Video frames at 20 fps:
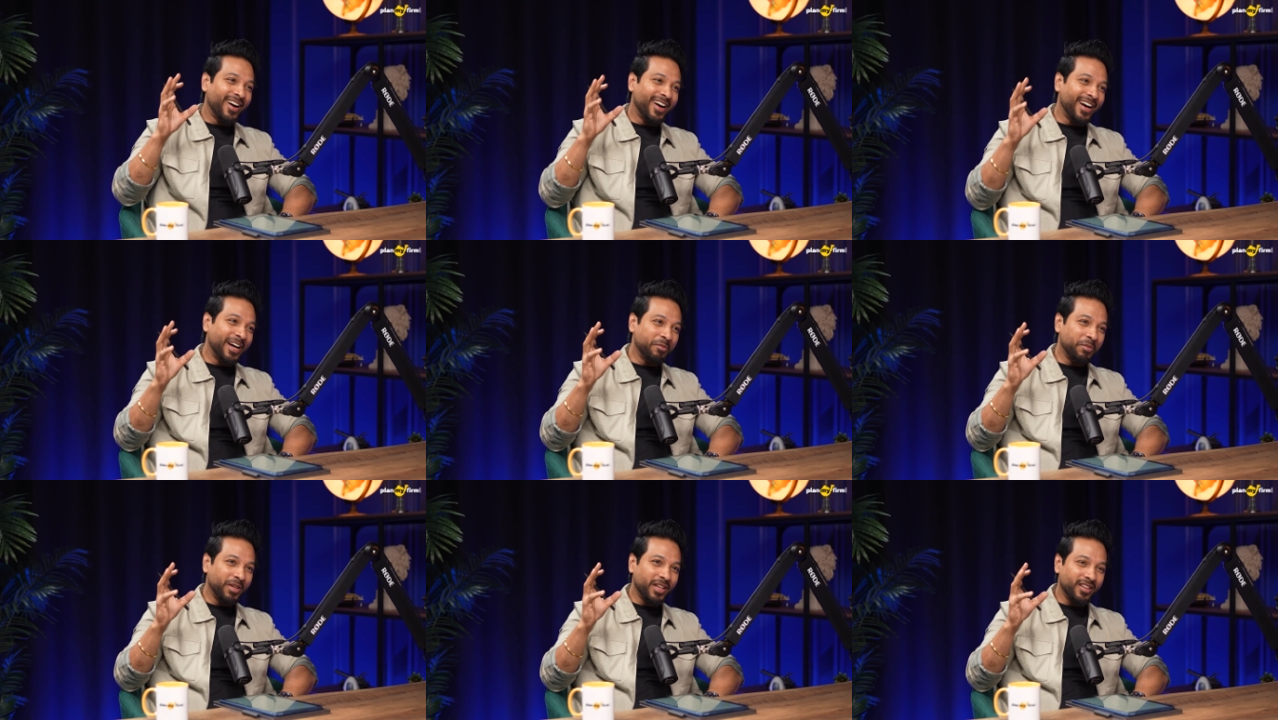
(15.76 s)

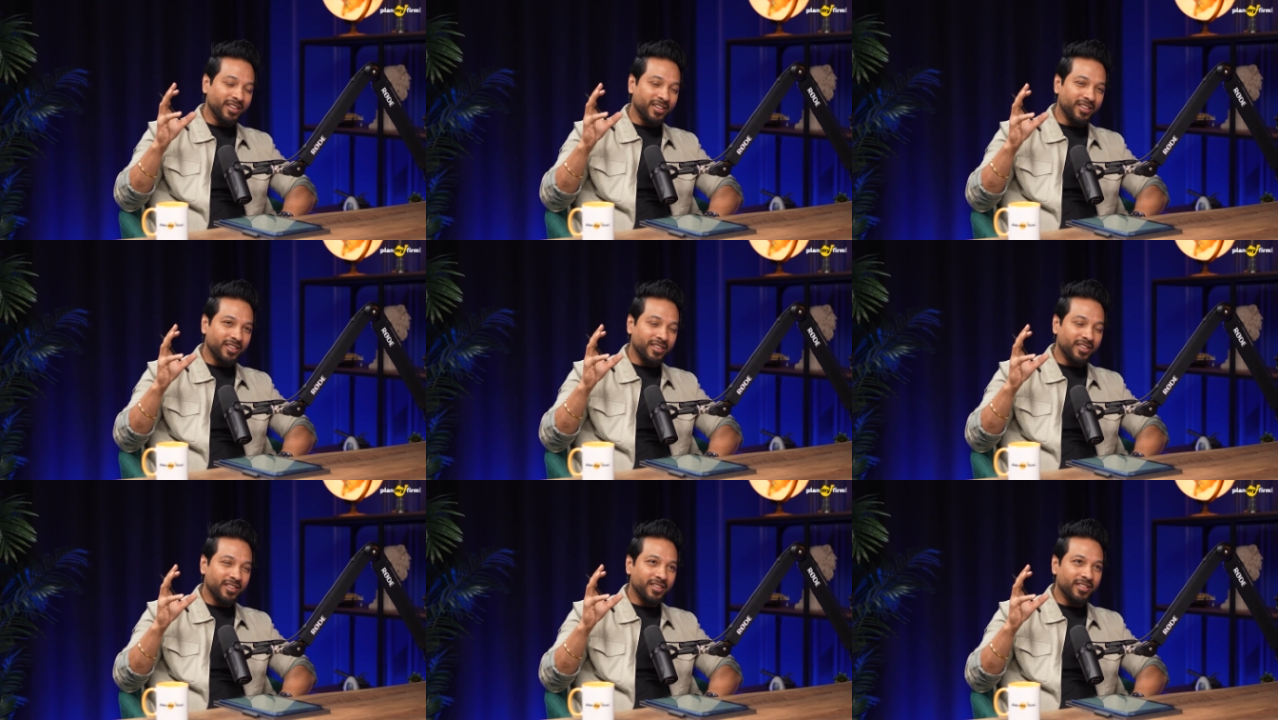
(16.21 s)
I mean,
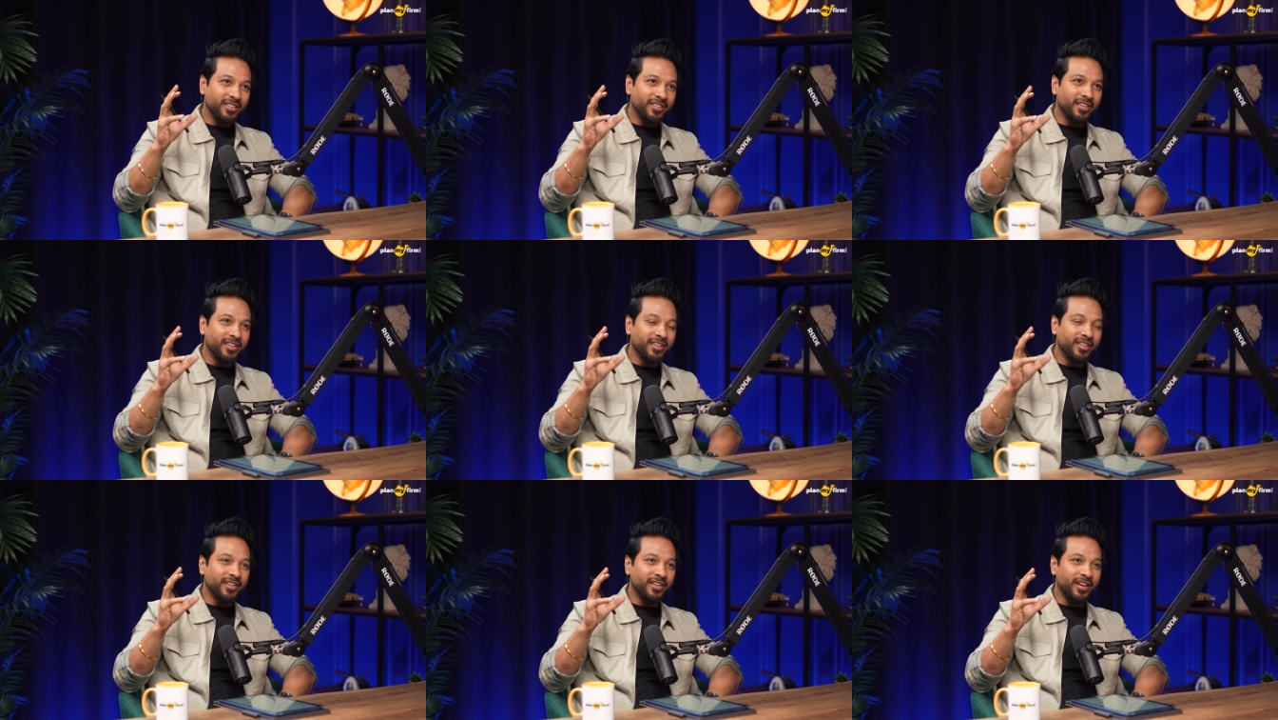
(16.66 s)

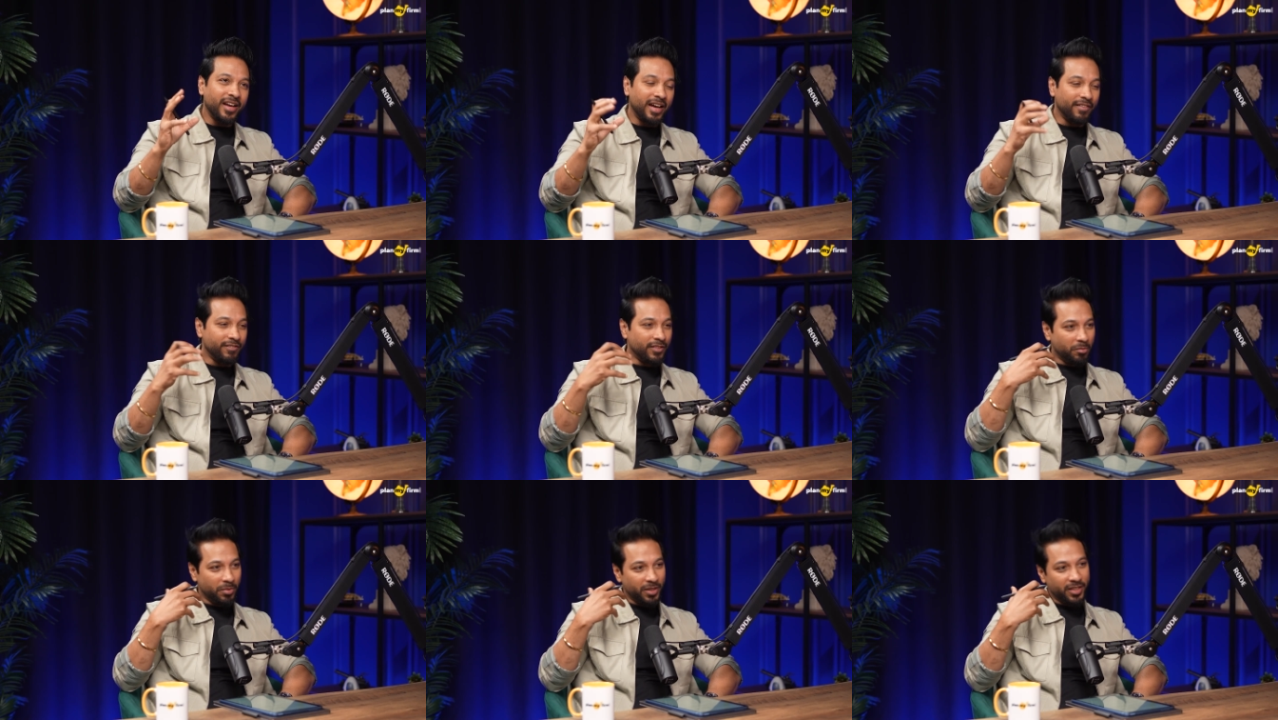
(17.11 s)

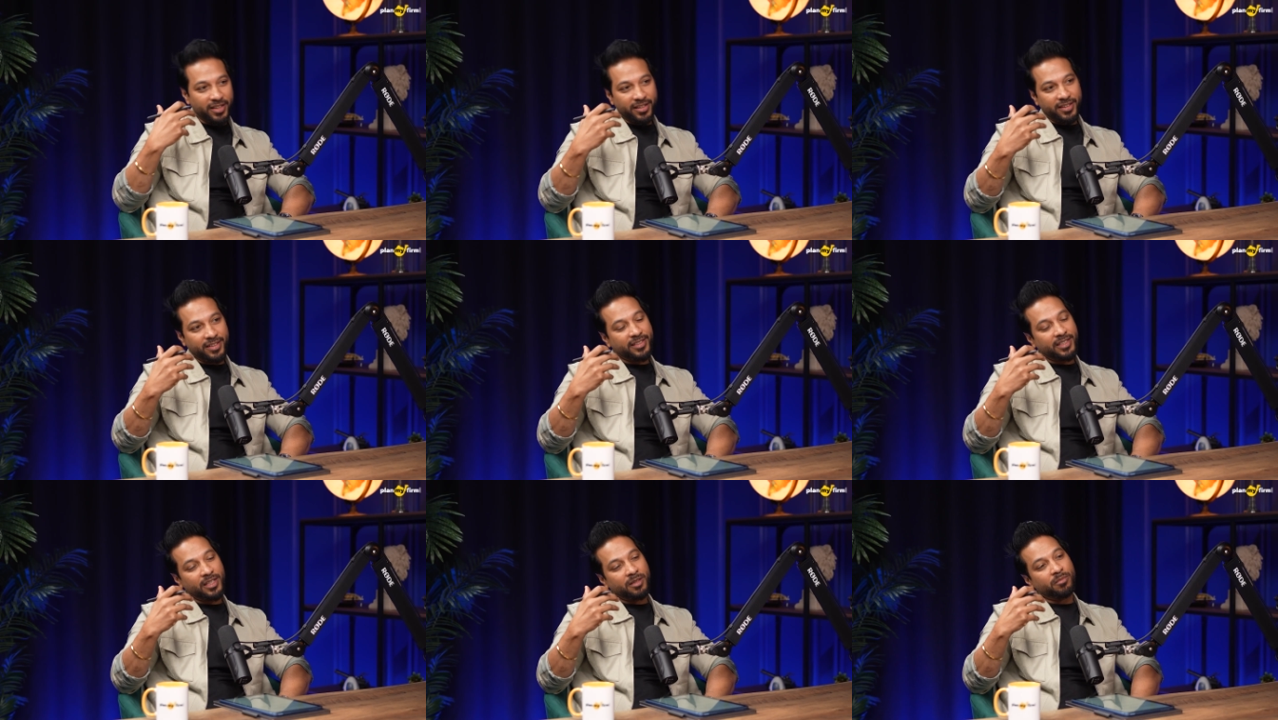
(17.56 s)
have there been
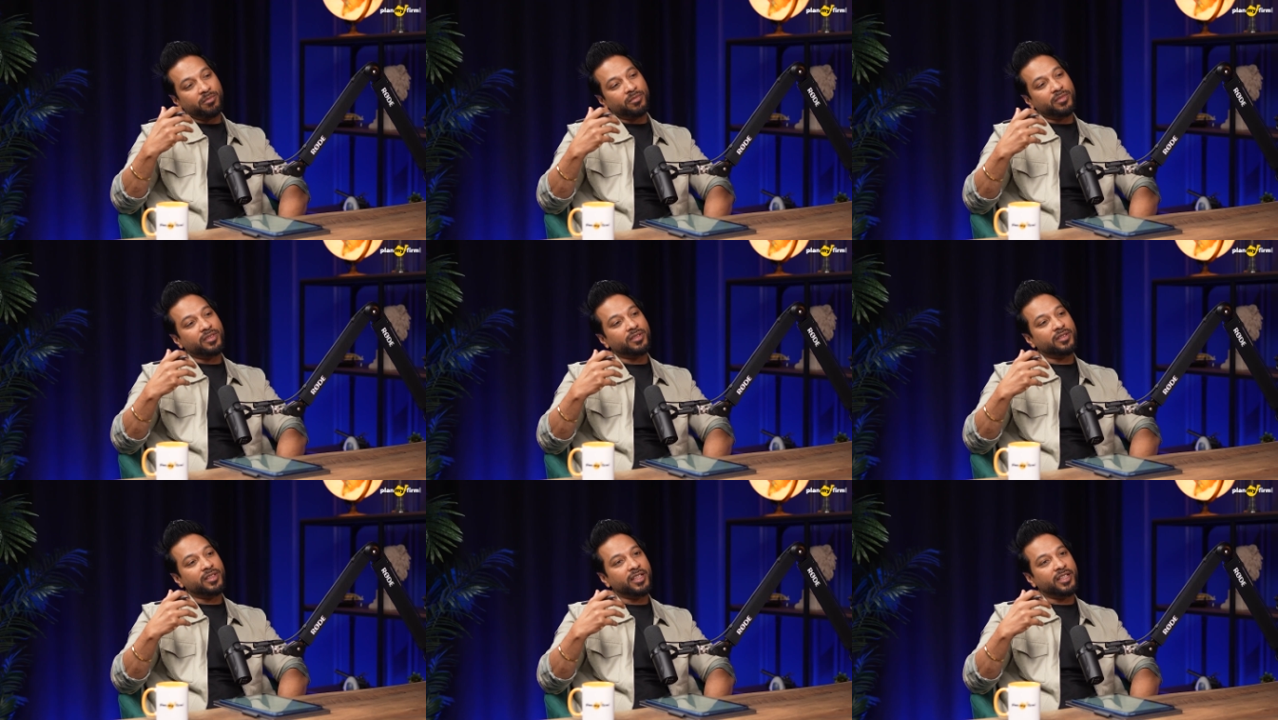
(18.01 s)
any time